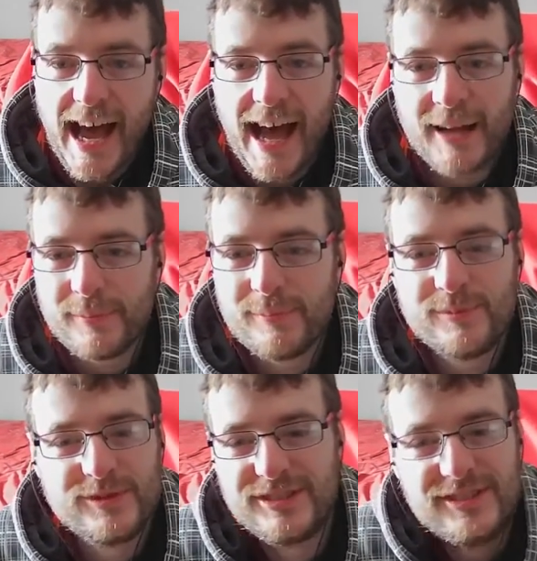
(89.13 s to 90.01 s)
And,
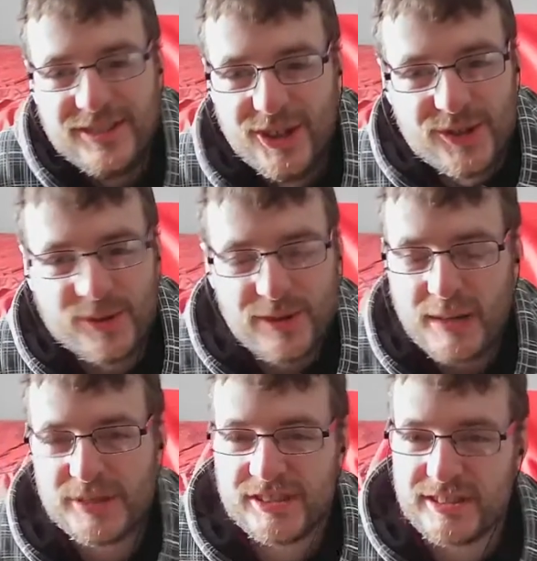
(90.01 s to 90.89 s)
ooh,
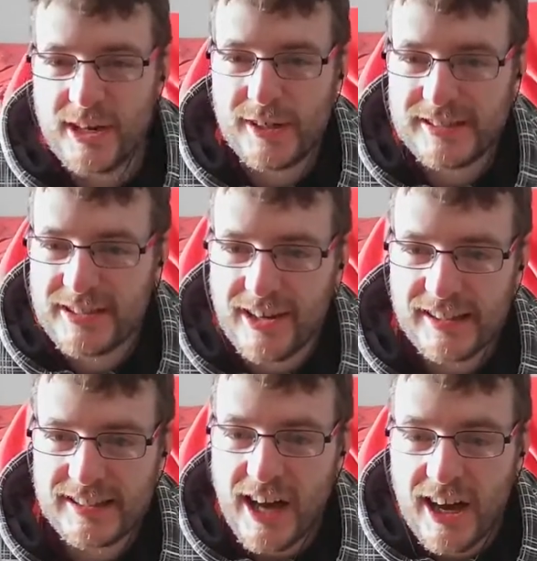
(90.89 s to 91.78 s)
I'm just so excited.